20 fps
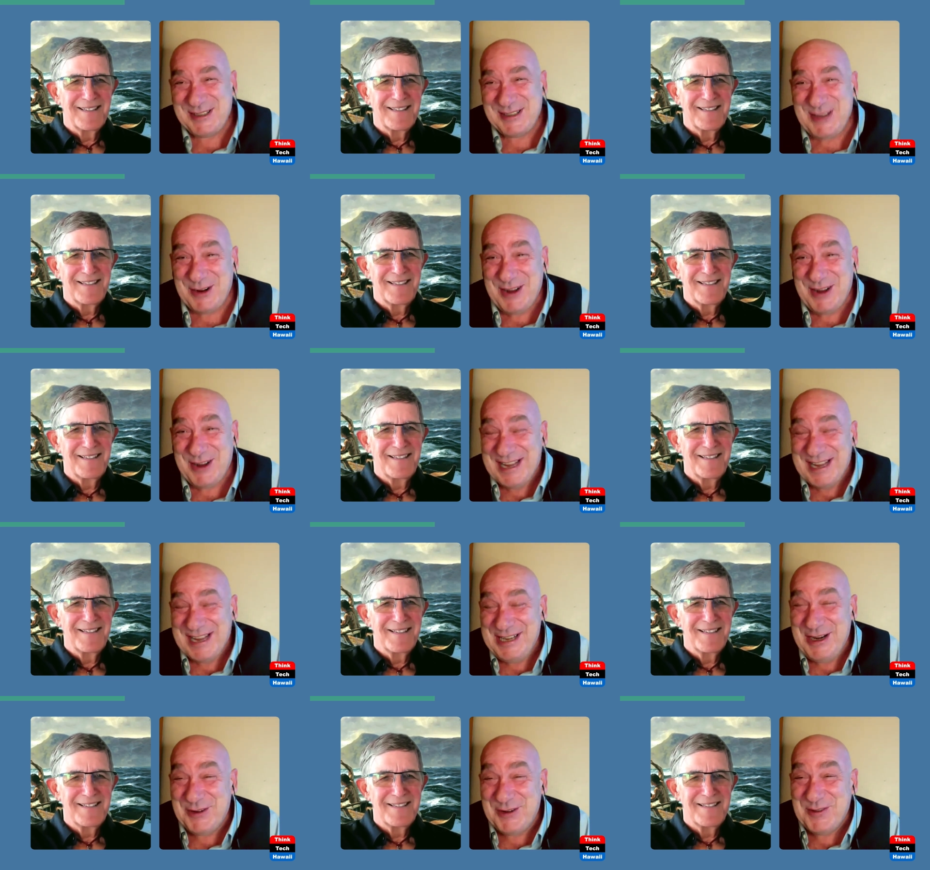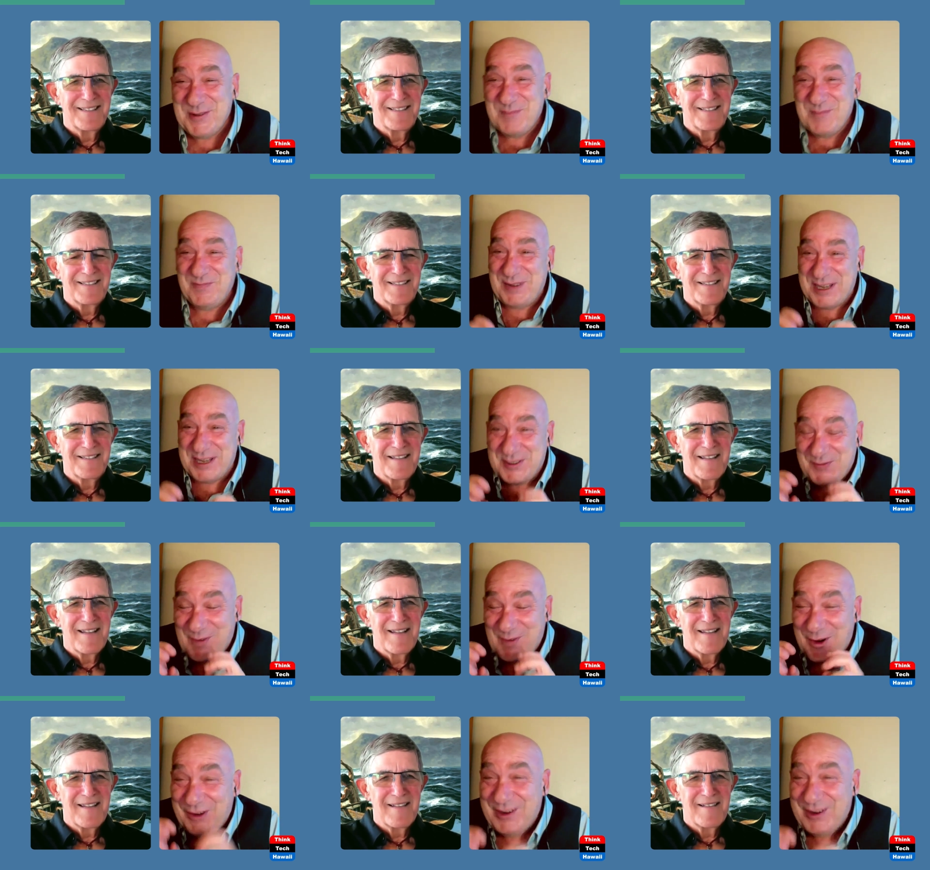Speaker 1: so you know, the, as
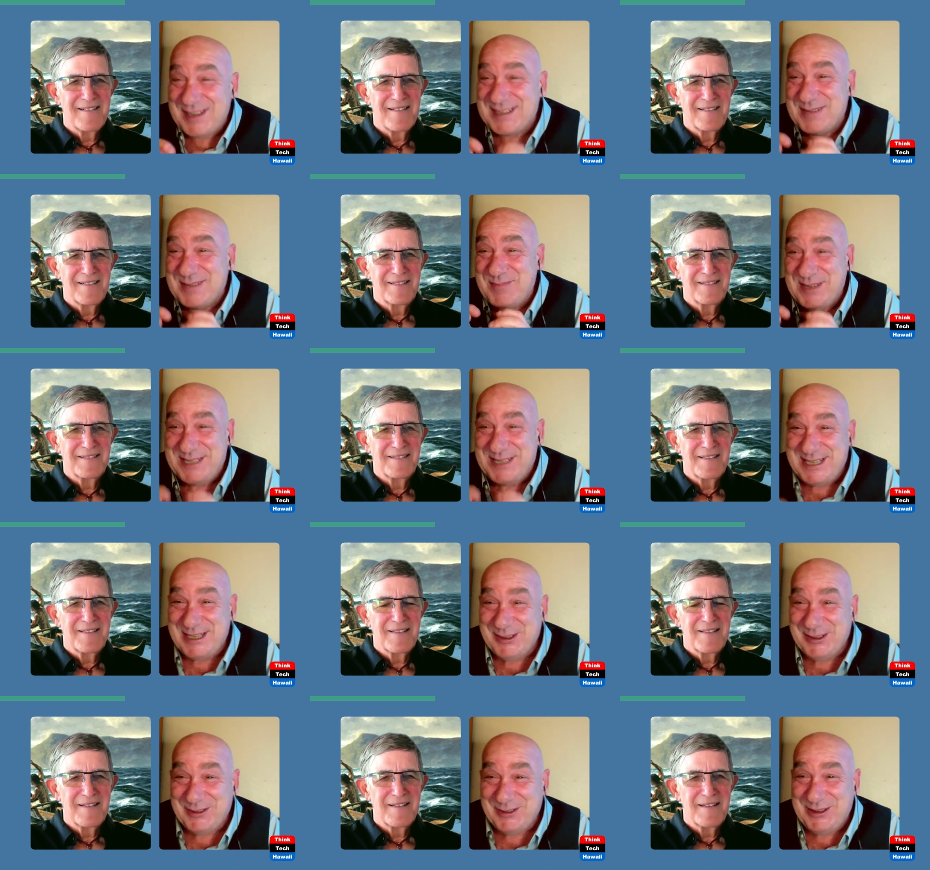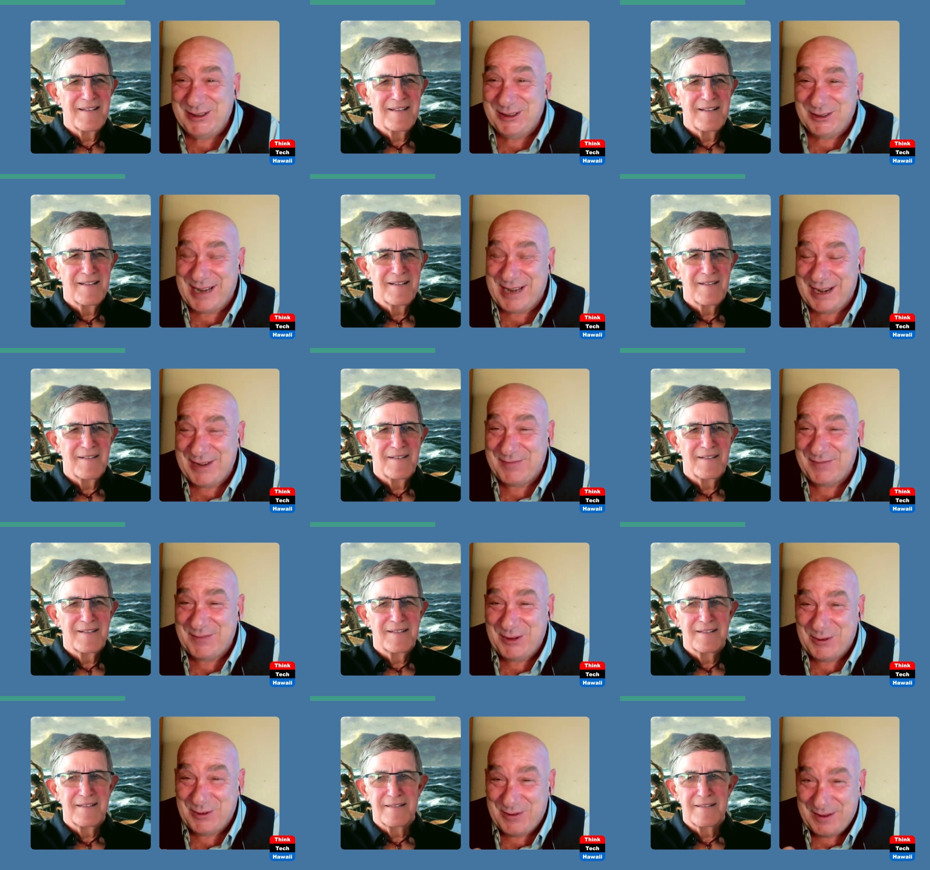far as a material kind of
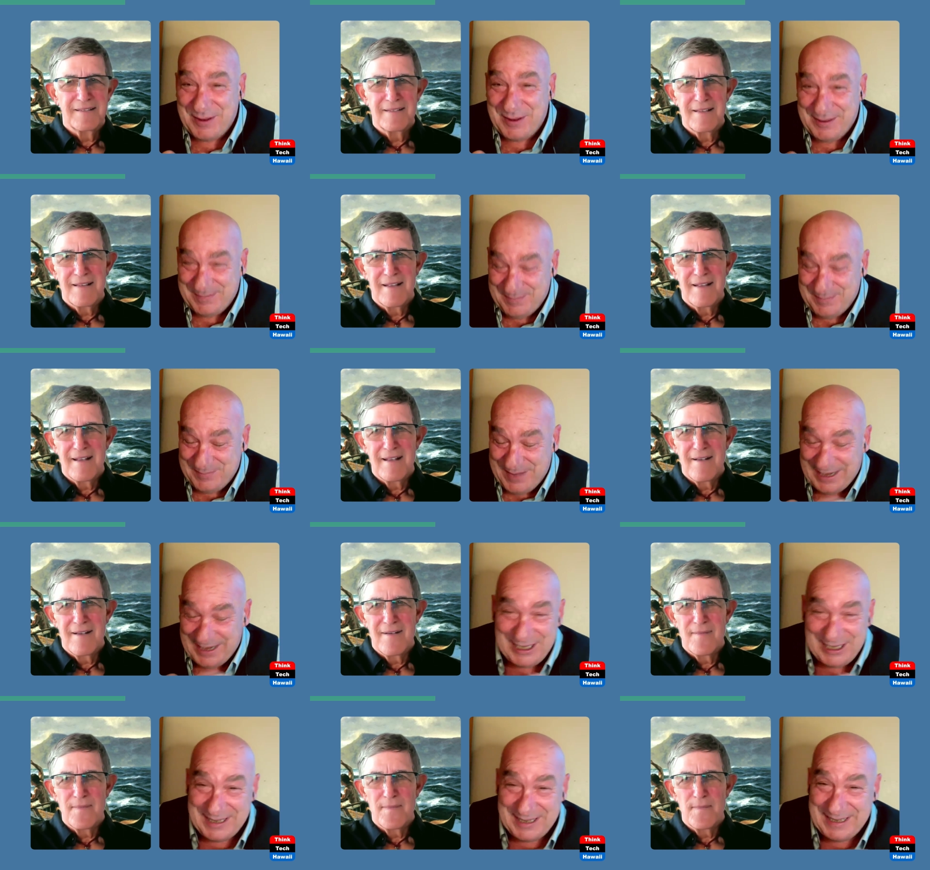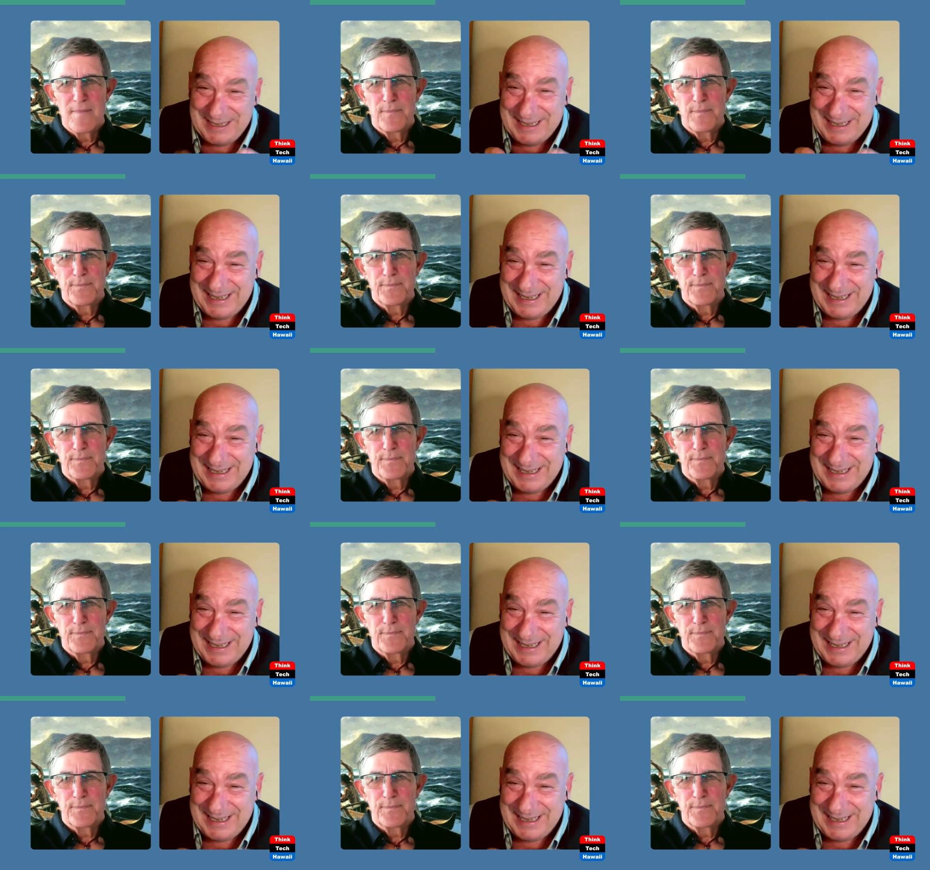you know making,